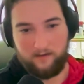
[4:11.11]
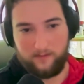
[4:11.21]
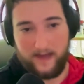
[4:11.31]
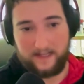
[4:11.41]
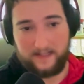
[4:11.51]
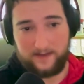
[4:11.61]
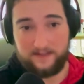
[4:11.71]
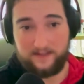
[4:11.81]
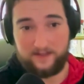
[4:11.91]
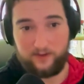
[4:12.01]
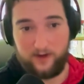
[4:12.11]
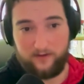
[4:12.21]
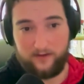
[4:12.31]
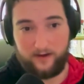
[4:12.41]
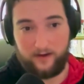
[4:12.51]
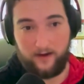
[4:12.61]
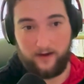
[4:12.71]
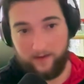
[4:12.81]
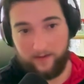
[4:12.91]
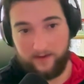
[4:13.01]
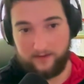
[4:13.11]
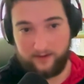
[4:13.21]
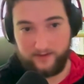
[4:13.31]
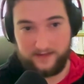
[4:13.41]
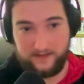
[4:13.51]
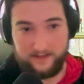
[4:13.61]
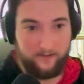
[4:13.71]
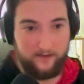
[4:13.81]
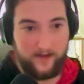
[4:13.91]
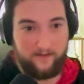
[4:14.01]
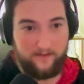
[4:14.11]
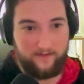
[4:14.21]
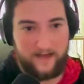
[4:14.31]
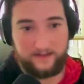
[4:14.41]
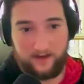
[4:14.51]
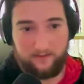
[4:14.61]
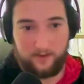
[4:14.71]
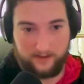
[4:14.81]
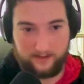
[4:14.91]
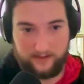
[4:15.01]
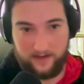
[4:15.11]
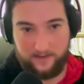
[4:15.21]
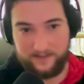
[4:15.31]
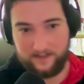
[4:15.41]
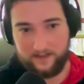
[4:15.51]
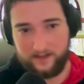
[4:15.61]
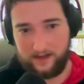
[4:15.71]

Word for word: we're maximizing user welfare and we have low fees and we have fast enough block times,